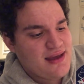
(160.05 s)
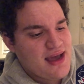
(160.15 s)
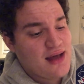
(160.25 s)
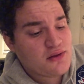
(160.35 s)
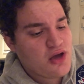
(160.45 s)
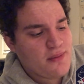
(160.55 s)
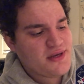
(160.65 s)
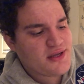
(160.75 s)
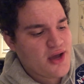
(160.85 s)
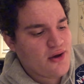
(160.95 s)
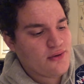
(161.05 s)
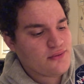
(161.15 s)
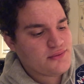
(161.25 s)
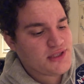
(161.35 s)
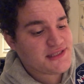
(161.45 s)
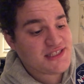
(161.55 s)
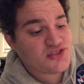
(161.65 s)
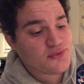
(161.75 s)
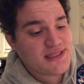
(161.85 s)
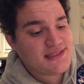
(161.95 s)
I'll come and go, just as
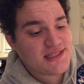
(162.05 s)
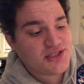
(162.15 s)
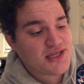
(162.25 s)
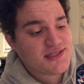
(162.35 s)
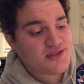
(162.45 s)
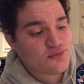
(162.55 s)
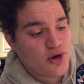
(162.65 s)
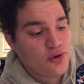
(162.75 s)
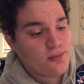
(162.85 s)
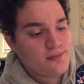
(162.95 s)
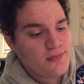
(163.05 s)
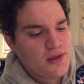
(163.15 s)
Greece and just as Rome.